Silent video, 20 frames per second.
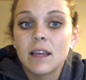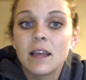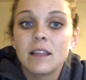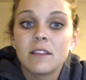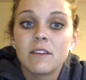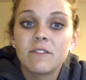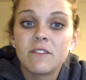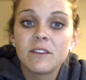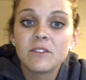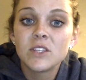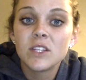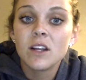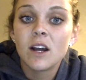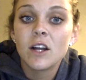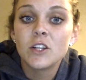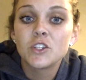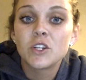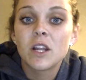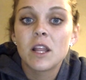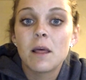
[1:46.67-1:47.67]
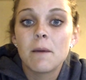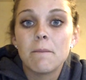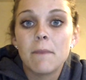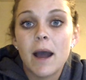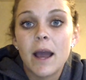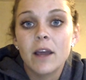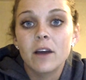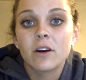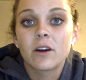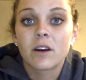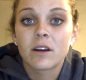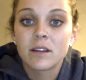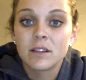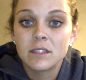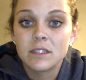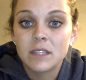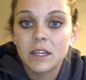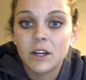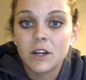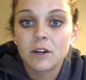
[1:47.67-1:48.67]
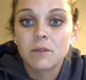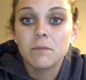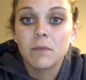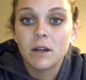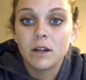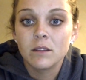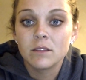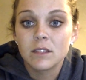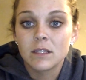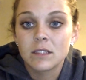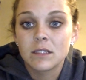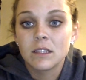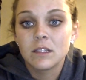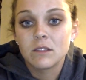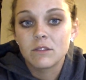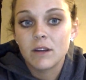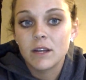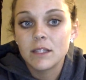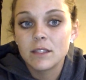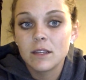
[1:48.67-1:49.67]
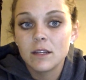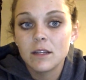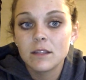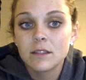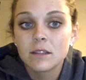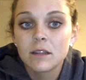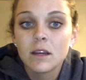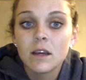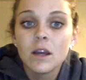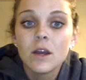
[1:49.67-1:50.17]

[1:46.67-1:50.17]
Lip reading: and the 1,500 and the mile are considered middle-distance races.